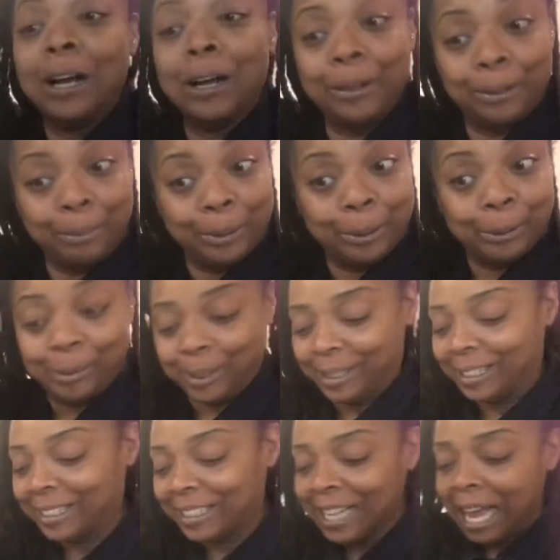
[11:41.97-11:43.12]
other
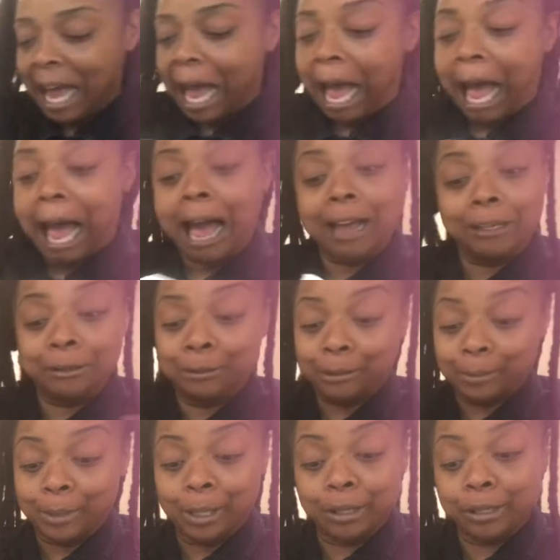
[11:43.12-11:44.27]
purposes. I
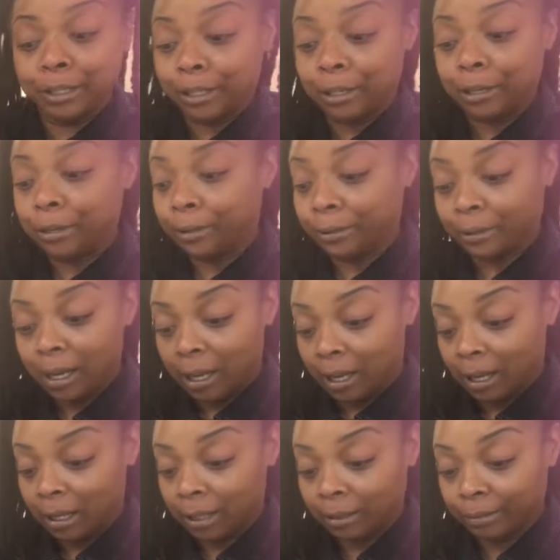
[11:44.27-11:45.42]
use me a good old
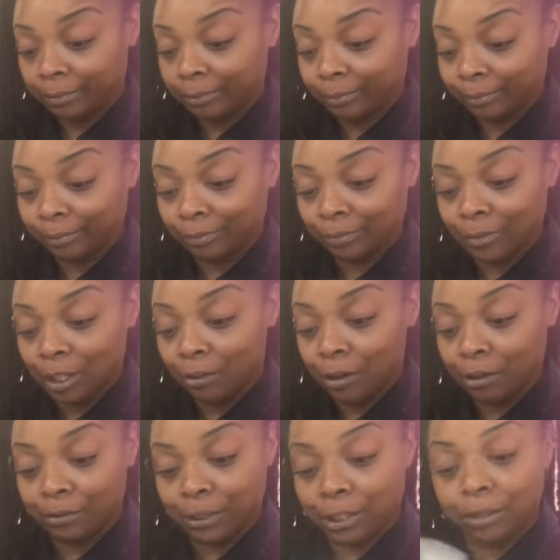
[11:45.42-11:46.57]

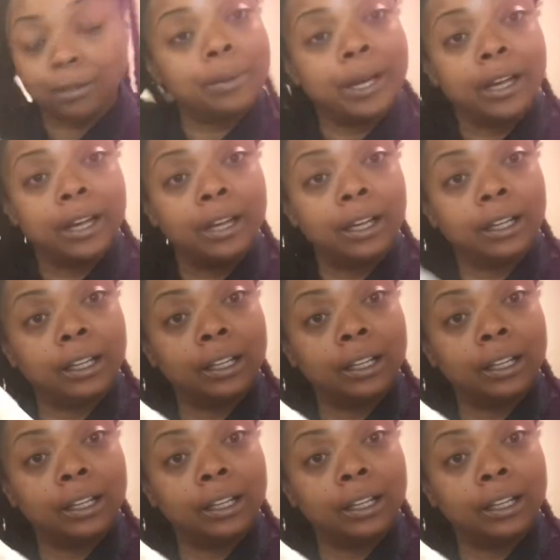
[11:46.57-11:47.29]
grocery store bag,